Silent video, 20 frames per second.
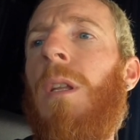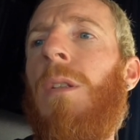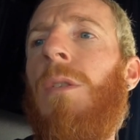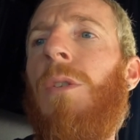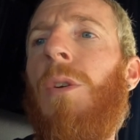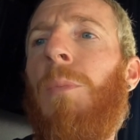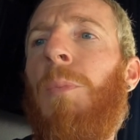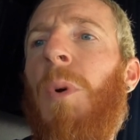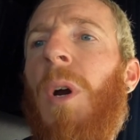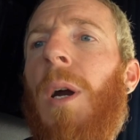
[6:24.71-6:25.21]

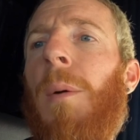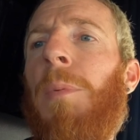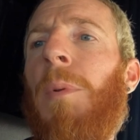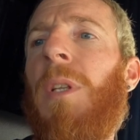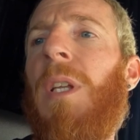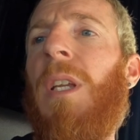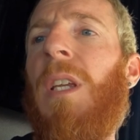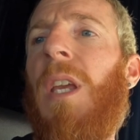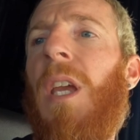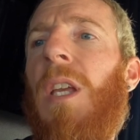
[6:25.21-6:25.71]
until
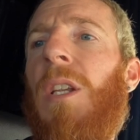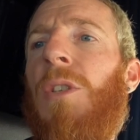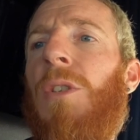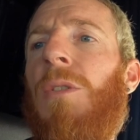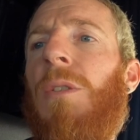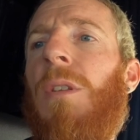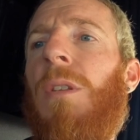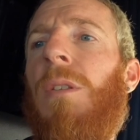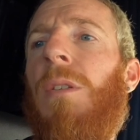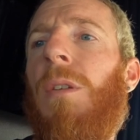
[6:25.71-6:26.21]
properly
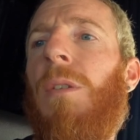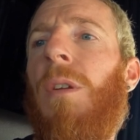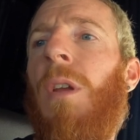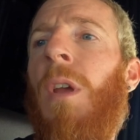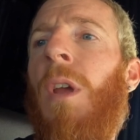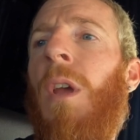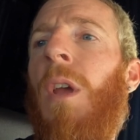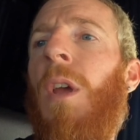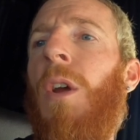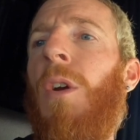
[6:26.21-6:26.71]
engages into
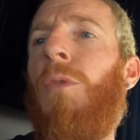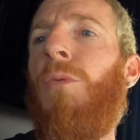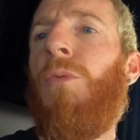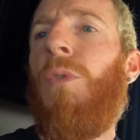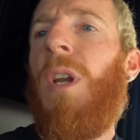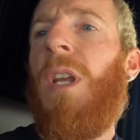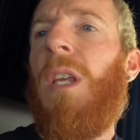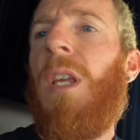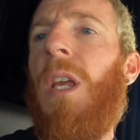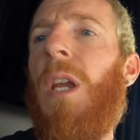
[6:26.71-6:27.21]

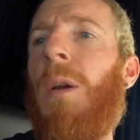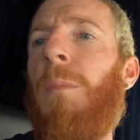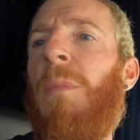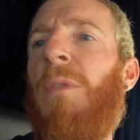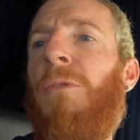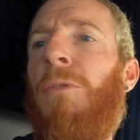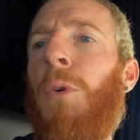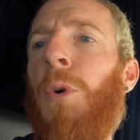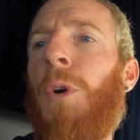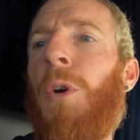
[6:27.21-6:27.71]
ring gear
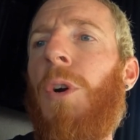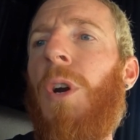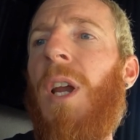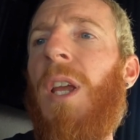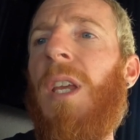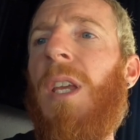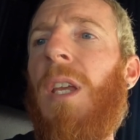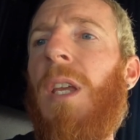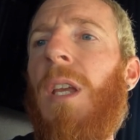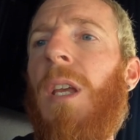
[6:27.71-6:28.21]
before
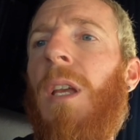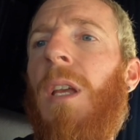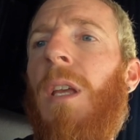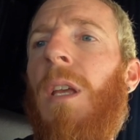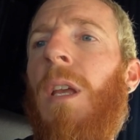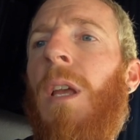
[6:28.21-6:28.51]
cranking.